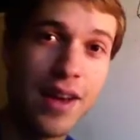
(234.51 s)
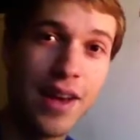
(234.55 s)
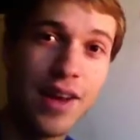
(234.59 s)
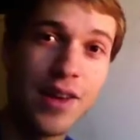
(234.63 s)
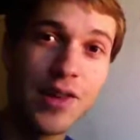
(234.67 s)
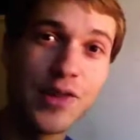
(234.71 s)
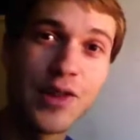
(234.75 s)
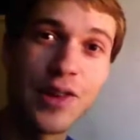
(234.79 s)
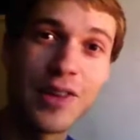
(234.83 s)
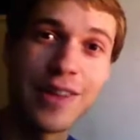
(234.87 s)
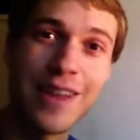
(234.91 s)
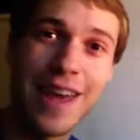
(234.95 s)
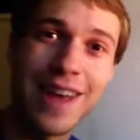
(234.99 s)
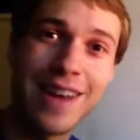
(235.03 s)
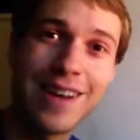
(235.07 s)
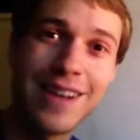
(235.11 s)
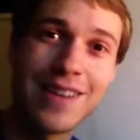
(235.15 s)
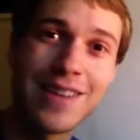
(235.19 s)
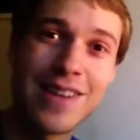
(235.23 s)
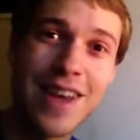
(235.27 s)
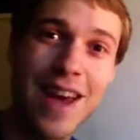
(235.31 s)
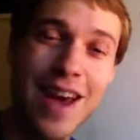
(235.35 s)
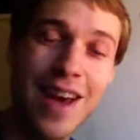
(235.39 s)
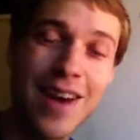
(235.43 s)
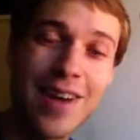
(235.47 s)
So that
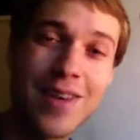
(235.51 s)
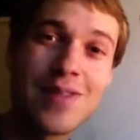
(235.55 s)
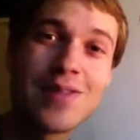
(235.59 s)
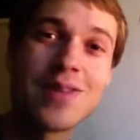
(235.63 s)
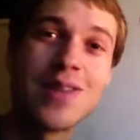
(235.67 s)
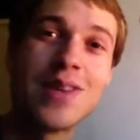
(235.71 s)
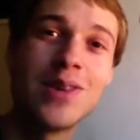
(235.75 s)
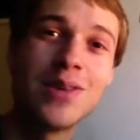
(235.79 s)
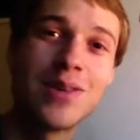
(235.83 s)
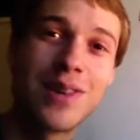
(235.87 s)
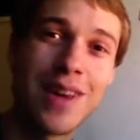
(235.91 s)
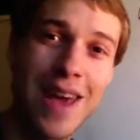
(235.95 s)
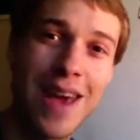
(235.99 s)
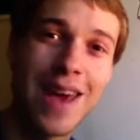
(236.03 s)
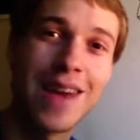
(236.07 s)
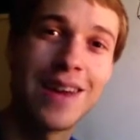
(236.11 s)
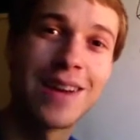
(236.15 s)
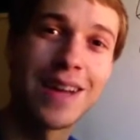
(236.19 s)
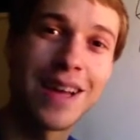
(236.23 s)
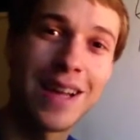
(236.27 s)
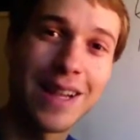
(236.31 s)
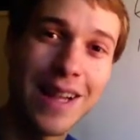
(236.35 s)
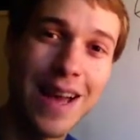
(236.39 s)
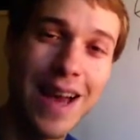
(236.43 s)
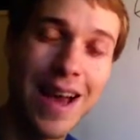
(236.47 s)
is how you
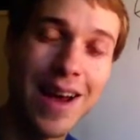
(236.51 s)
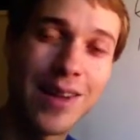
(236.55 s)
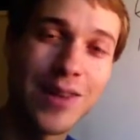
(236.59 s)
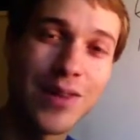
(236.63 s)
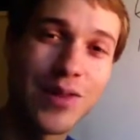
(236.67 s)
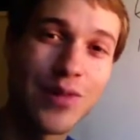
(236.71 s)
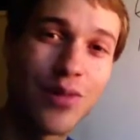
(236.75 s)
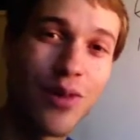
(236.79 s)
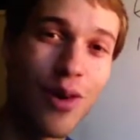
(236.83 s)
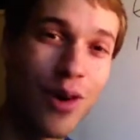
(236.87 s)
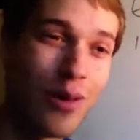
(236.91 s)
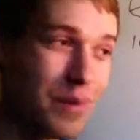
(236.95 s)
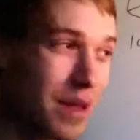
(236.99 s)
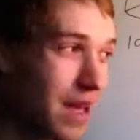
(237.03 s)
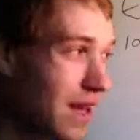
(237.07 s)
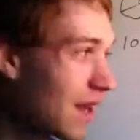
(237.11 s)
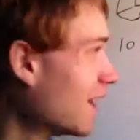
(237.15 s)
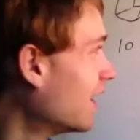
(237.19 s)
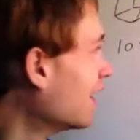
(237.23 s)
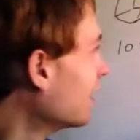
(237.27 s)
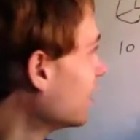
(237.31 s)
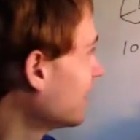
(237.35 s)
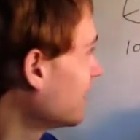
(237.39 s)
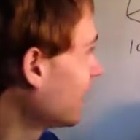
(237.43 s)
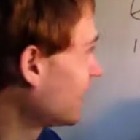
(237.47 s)
get clouds forming.
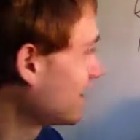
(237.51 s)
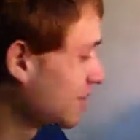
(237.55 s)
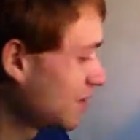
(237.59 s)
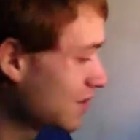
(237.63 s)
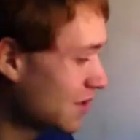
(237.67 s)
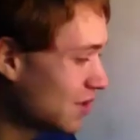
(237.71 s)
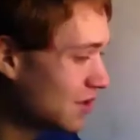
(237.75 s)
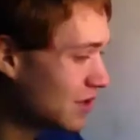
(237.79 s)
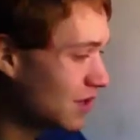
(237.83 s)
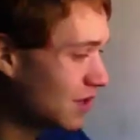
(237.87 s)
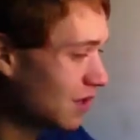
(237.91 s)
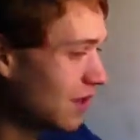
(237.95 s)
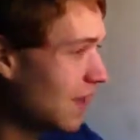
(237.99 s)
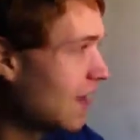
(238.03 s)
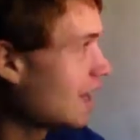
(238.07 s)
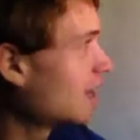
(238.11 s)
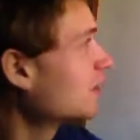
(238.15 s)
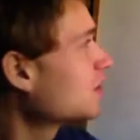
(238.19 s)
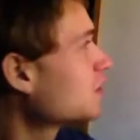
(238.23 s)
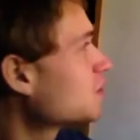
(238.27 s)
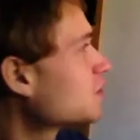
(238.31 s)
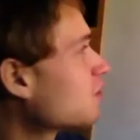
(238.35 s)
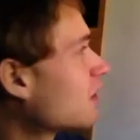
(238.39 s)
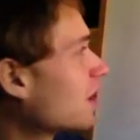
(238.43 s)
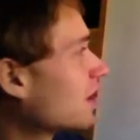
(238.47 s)
And just to
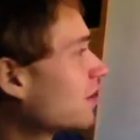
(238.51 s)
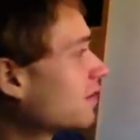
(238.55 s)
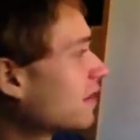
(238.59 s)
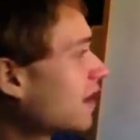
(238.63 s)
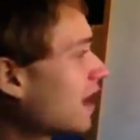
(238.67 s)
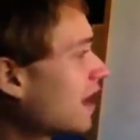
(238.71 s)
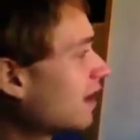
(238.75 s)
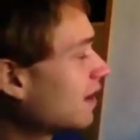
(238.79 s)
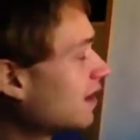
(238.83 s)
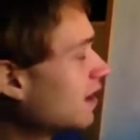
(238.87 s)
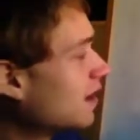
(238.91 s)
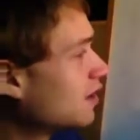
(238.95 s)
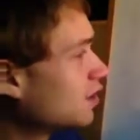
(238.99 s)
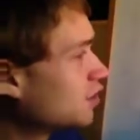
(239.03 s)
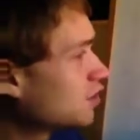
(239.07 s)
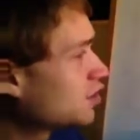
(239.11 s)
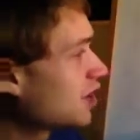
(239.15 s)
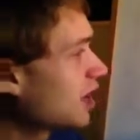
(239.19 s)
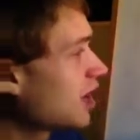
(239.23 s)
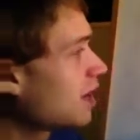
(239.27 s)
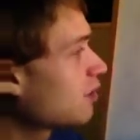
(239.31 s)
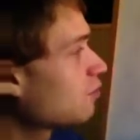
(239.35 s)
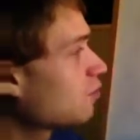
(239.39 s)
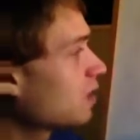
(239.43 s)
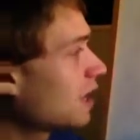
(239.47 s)
illustrate that,
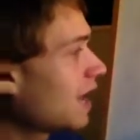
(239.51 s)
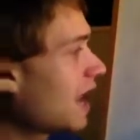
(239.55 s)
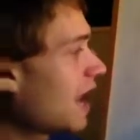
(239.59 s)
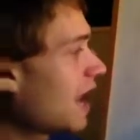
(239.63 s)
say we